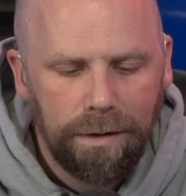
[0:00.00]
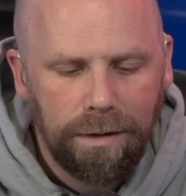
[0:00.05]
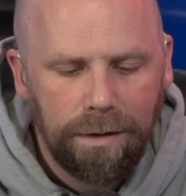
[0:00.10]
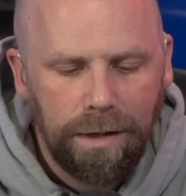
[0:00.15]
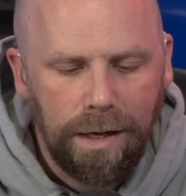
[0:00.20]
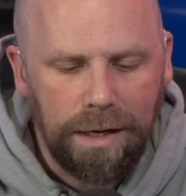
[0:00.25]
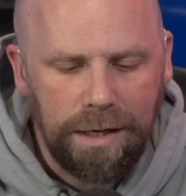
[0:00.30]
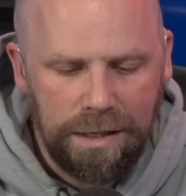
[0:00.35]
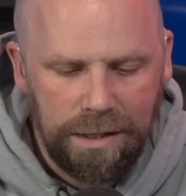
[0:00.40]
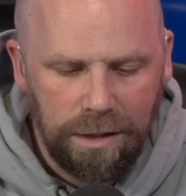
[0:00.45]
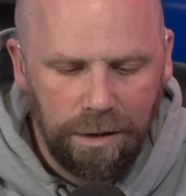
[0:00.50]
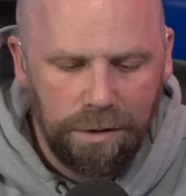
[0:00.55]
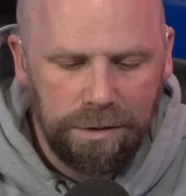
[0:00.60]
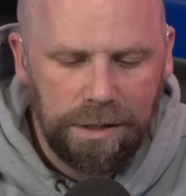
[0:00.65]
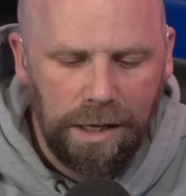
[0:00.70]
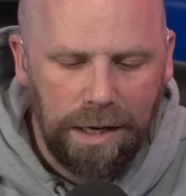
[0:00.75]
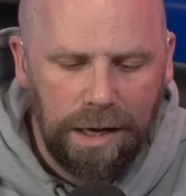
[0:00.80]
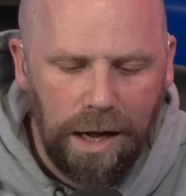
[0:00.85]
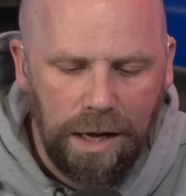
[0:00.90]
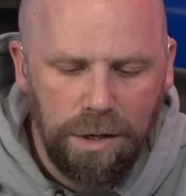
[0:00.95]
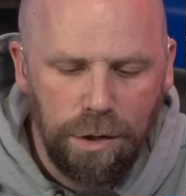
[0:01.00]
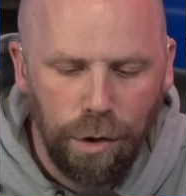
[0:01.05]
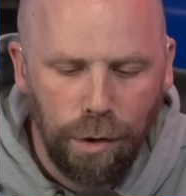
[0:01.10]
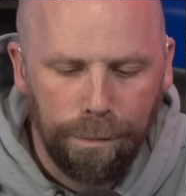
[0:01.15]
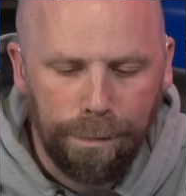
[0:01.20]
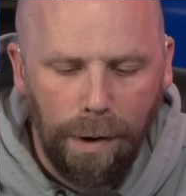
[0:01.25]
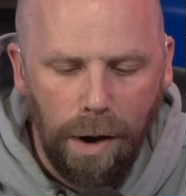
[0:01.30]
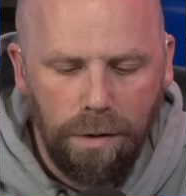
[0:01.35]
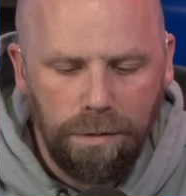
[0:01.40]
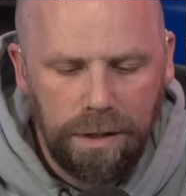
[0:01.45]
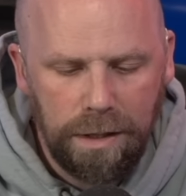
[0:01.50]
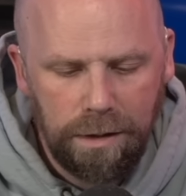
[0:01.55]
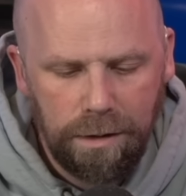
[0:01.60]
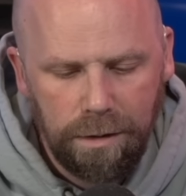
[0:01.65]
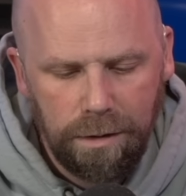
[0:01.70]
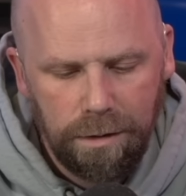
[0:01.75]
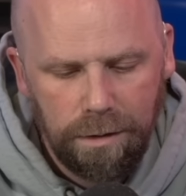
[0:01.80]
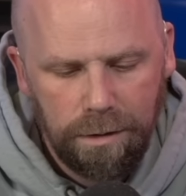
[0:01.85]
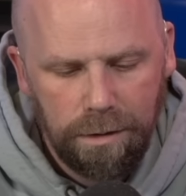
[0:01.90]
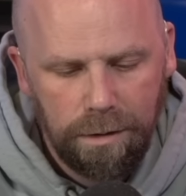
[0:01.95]
And he goes, I got your opponent.
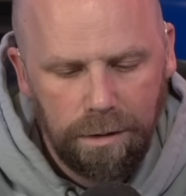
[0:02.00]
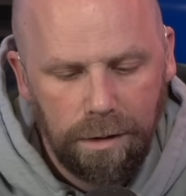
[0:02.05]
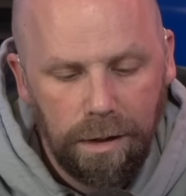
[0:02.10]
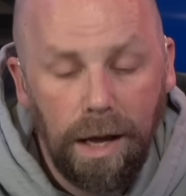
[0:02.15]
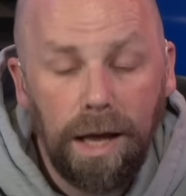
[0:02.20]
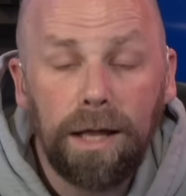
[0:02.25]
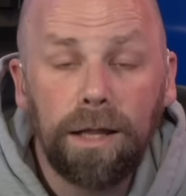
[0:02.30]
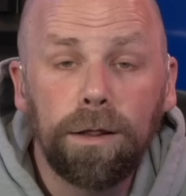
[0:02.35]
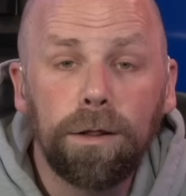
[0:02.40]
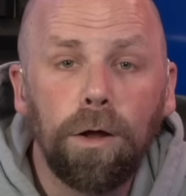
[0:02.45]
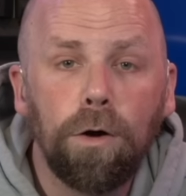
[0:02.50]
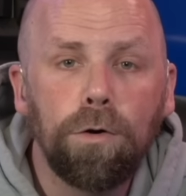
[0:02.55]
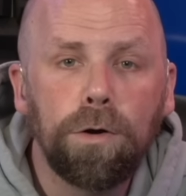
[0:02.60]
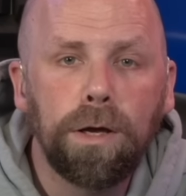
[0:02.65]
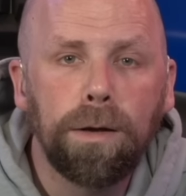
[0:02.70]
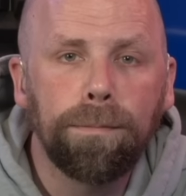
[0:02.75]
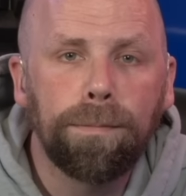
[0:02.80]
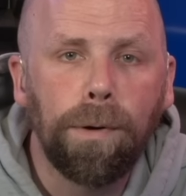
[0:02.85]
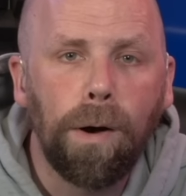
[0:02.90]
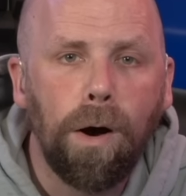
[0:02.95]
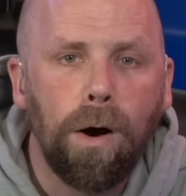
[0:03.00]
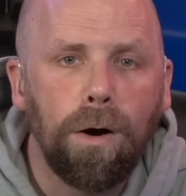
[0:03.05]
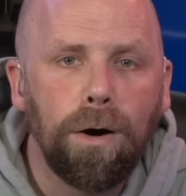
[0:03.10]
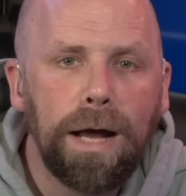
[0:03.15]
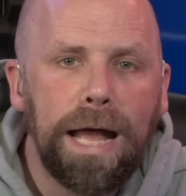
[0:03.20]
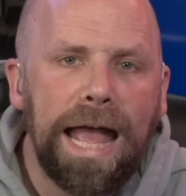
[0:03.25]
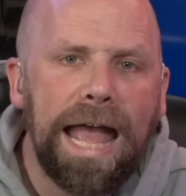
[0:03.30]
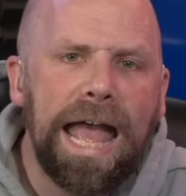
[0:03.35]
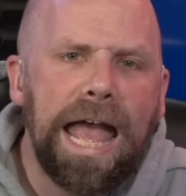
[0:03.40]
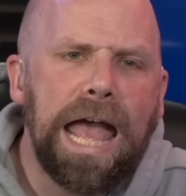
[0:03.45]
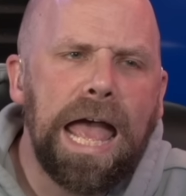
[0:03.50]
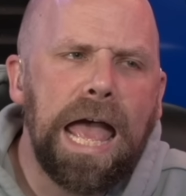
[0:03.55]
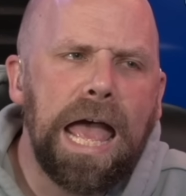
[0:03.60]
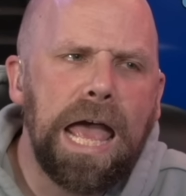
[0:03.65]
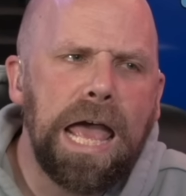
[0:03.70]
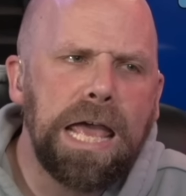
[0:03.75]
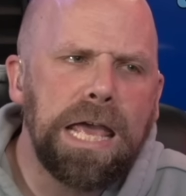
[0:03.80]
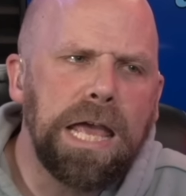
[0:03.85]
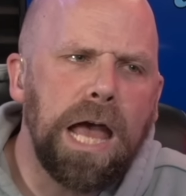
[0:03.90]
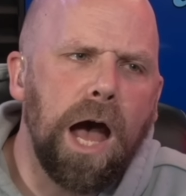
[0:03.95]
And Logan Paul,
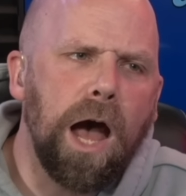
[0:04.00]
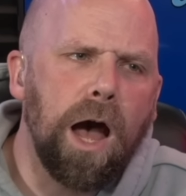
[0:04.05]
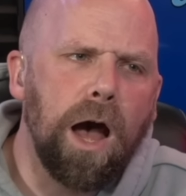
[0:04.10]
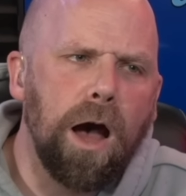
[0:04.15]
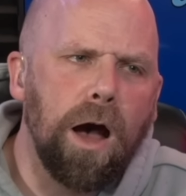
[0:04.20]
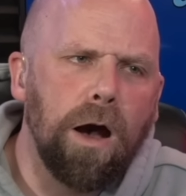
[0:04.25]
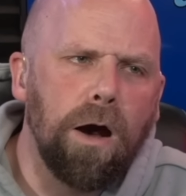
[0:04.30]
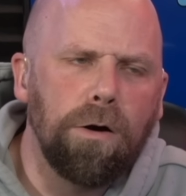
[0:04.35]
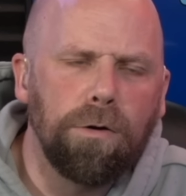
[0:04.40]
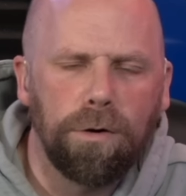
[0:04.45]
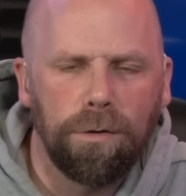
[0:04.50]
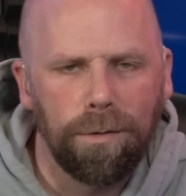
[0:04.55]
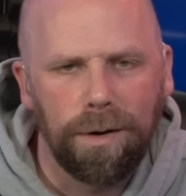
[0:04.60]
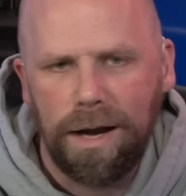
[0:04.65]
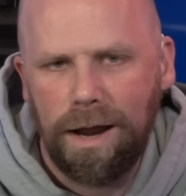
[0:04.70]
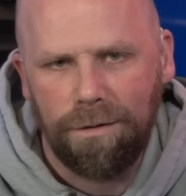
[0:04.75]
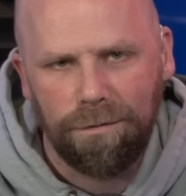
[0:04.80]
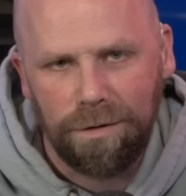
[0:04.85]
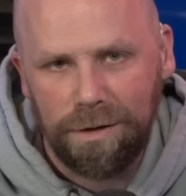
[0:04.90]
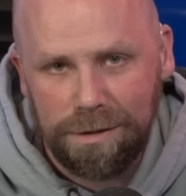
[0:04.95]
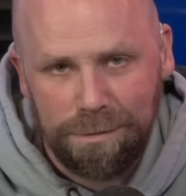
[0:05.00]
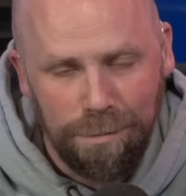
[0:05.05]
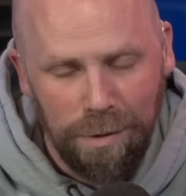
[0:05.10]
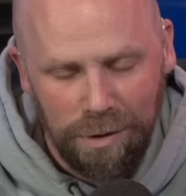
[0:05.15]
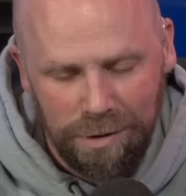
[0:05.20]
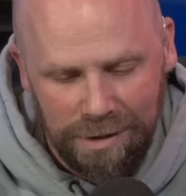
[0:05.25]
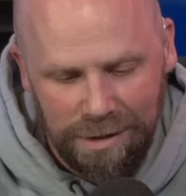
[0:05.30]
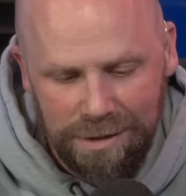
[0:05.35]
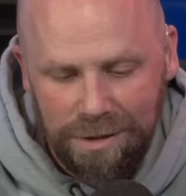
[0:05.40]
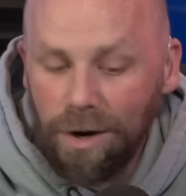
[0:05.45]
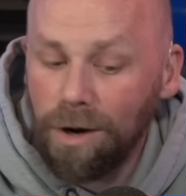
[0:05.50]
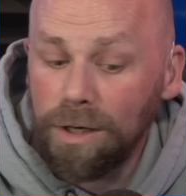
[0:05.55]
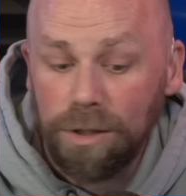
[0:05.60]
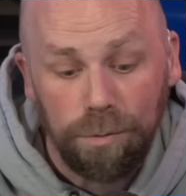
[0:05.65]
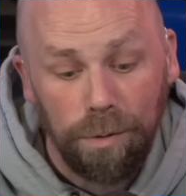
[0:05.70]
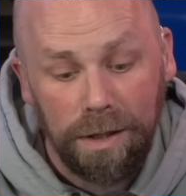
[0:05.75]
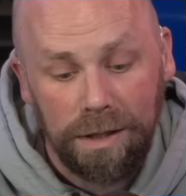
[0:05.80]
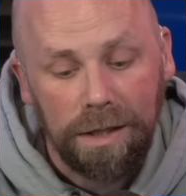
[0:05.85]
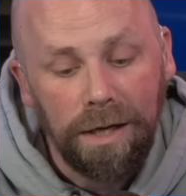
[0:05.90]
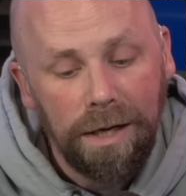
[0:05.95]
Ayo, or whatever his music starts
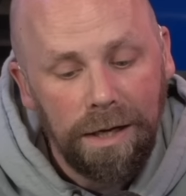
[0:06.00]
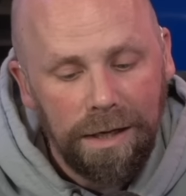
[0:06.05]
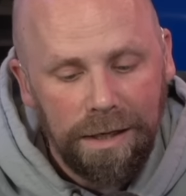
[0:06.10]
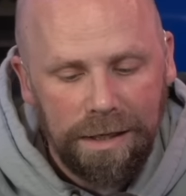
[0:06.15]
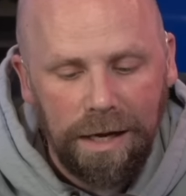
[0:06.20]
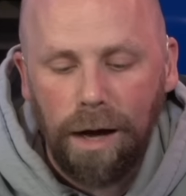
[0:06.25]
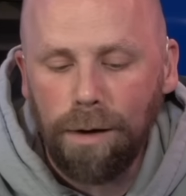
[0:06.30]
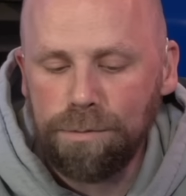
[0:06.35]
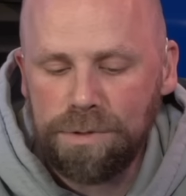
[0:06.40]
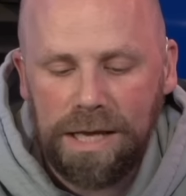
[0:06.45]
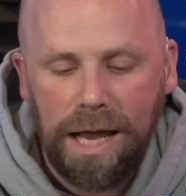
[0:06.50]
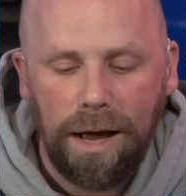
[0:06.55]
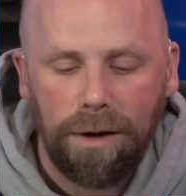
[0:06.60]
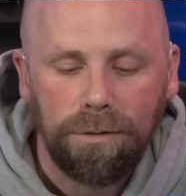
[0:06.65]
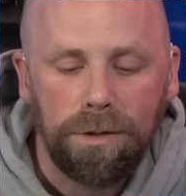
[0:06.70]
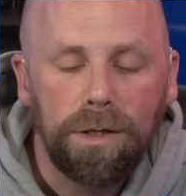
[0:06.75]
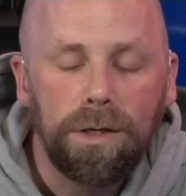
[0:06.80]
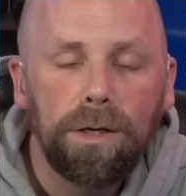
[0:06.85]
with, comes out.